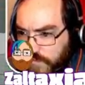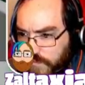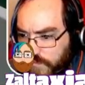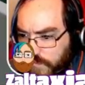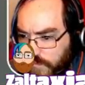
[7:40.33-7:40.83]

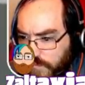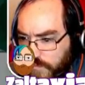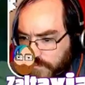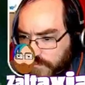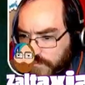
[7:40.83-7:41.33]

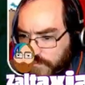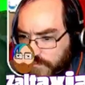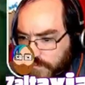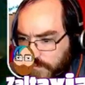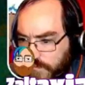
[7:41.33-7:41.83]

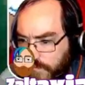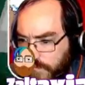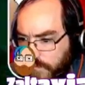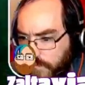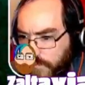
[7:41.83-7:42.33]

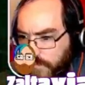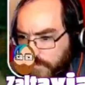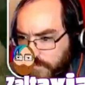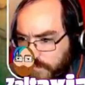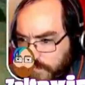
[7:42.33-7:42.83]

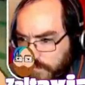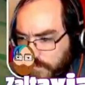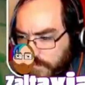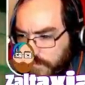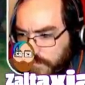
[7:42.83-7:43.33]

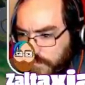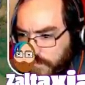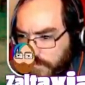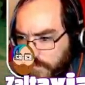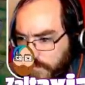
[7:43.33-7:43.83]

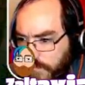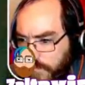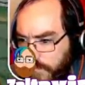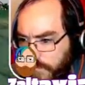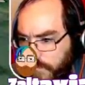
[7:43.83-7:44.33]

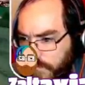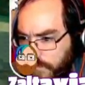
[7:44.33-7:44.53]
(not speaking)